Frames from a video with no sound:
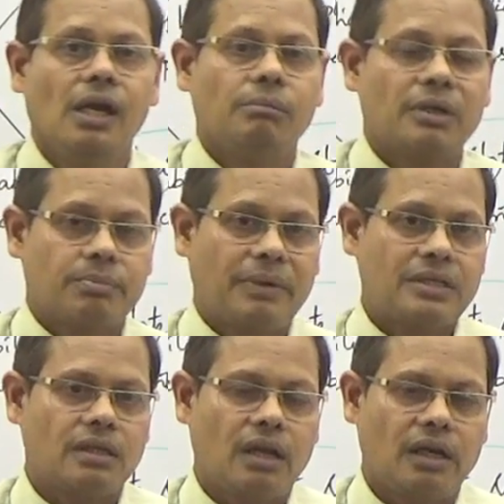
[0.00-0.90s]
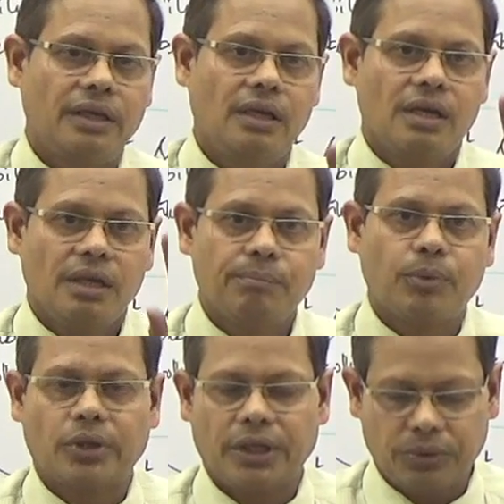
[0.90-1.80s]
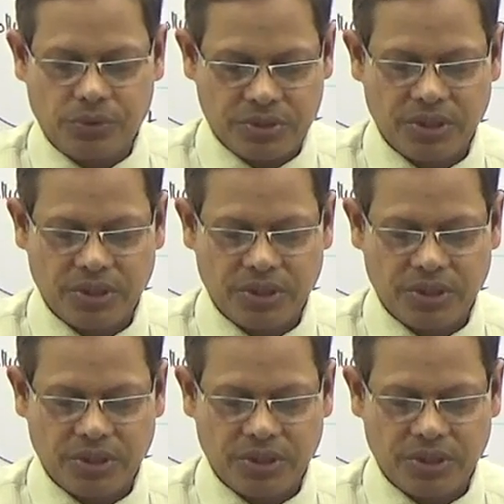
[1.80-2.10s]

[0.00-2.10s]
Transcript: but particularly imported goods.